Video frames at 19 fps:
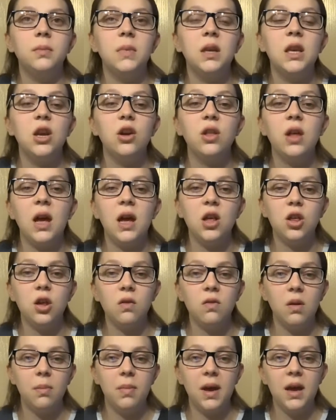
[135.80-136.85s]
near the edge
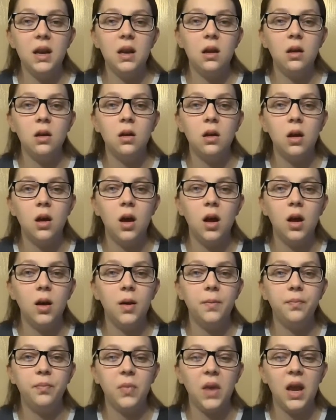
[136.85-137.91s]
of the bed,
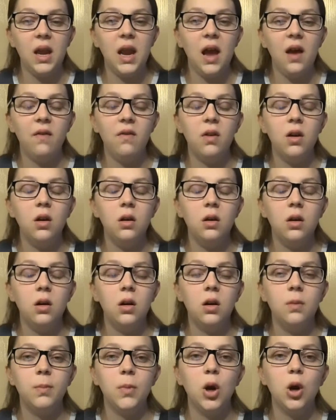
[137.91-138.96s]
and have
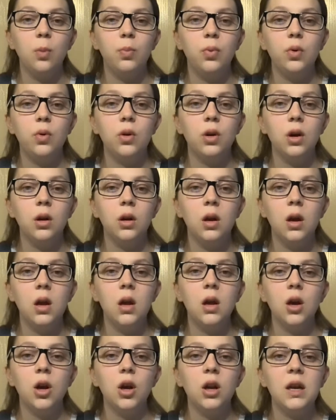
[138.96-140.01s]
her pull
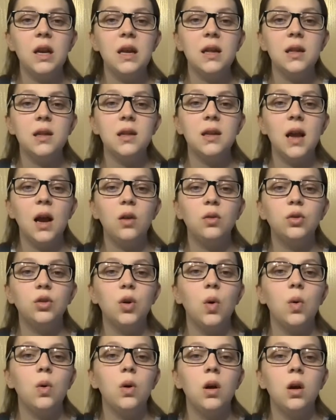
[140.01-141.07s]
her knees down
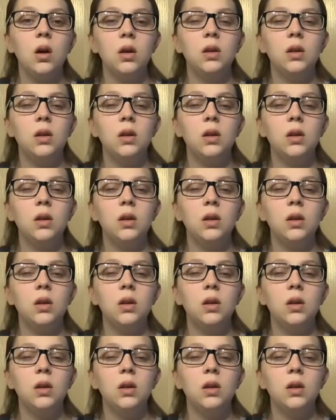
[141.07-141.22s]
towards